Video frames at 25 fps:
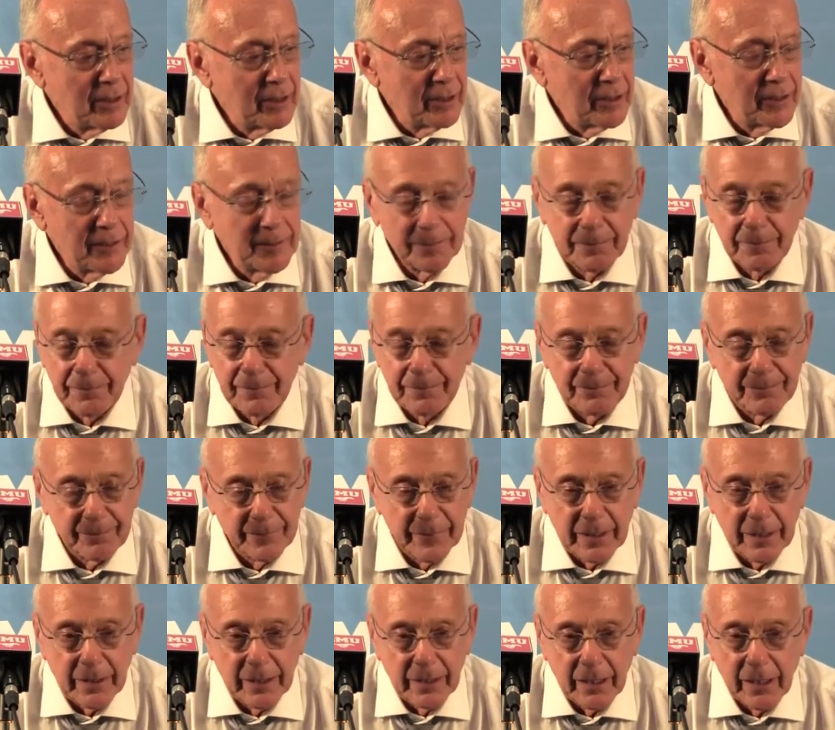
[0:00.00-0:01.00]

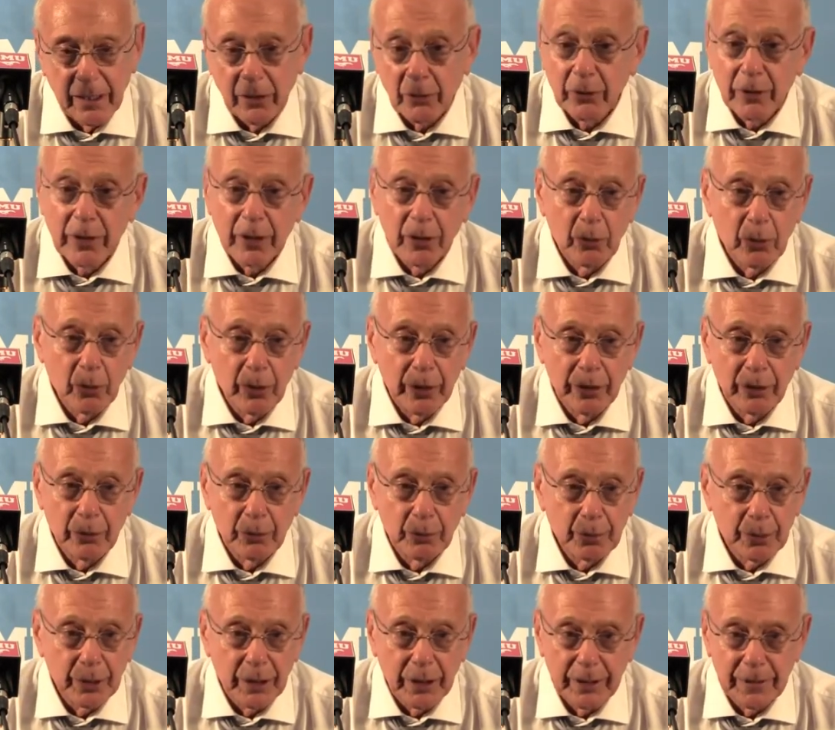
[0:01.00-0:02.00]
I don't care where
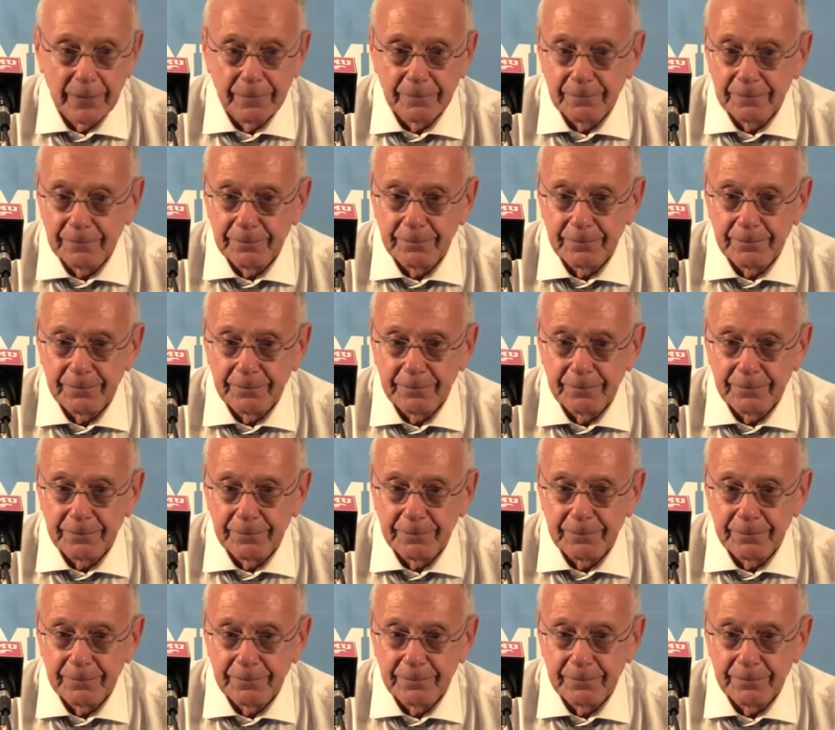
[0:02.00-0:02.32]
you play.